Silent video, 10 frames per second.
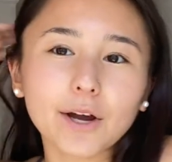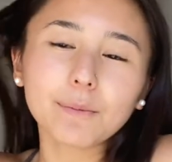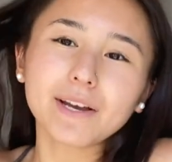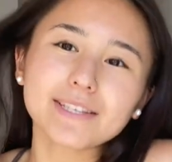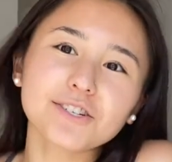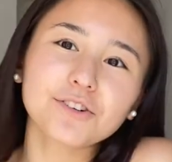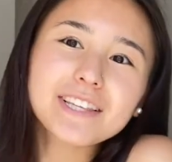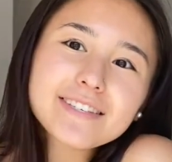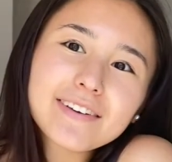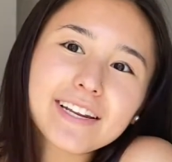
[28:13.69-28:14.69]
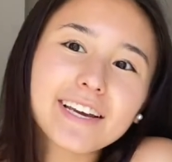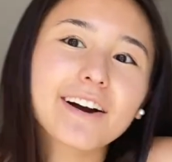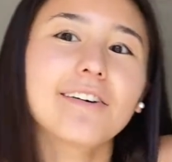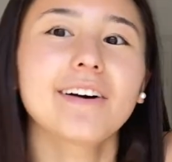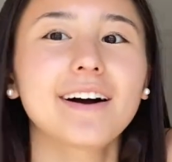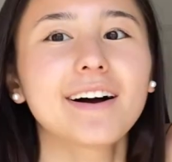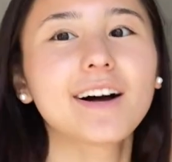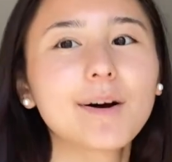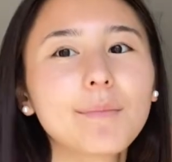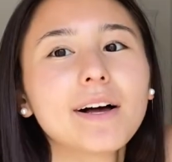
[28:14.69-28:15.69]
I hope you guys enjoyed this video.
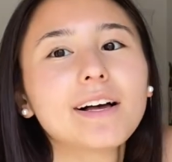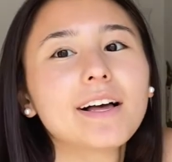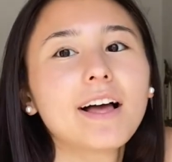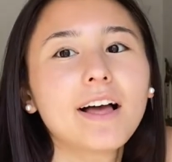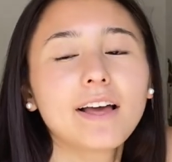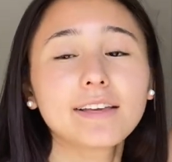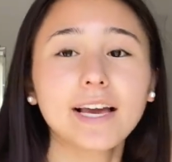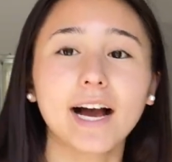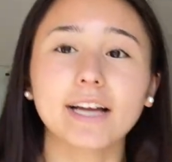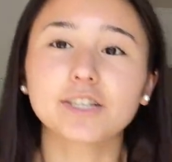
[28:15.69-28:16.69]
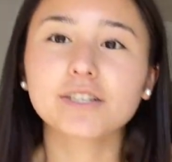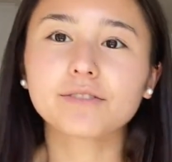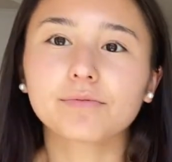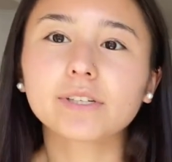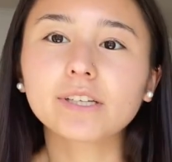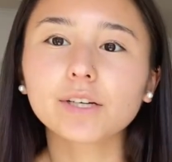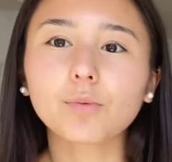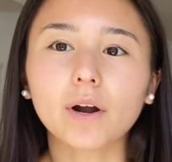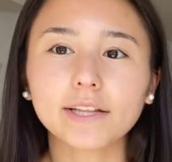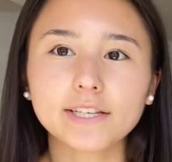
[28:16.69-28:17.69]
Um, yeah, I just really
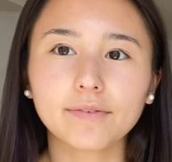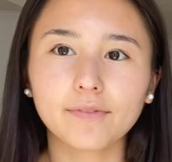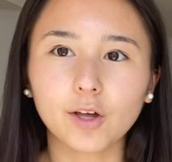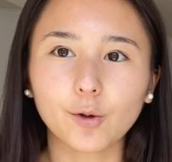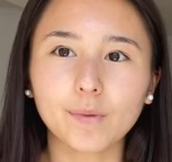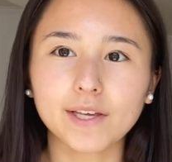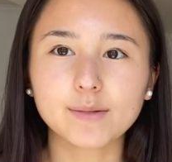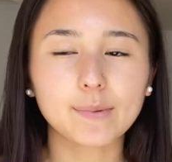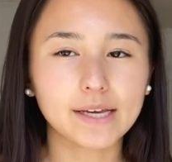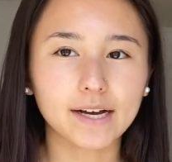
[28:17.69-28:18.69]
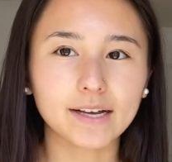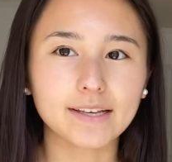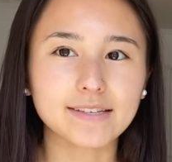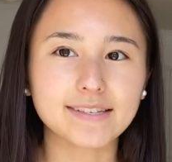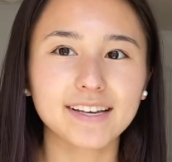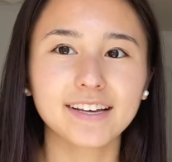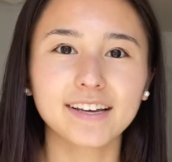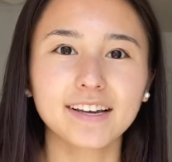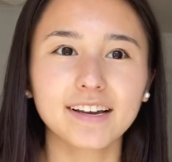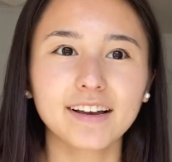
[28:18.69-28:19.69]
wanted to film this because
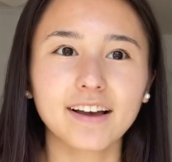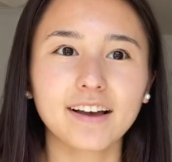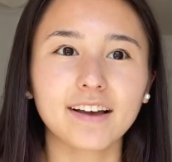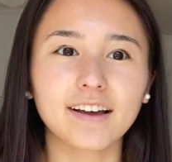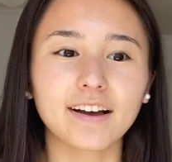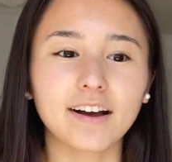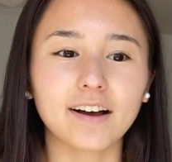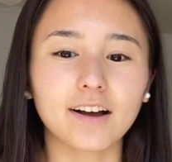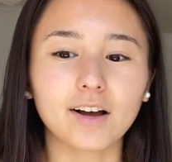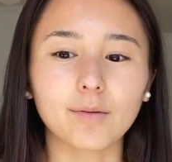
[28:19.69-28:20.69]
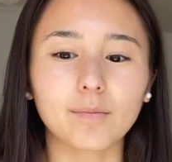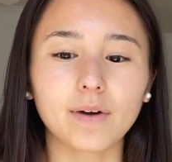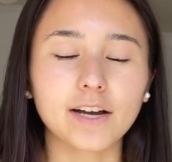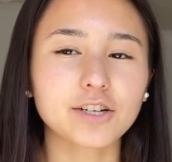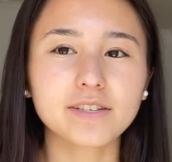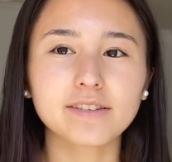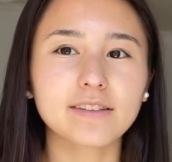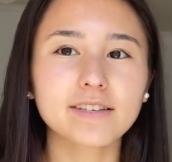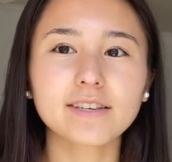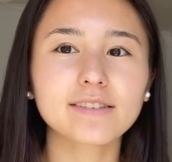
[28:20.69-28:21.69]
um, I just,
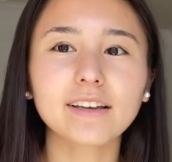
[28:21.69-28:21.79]
this is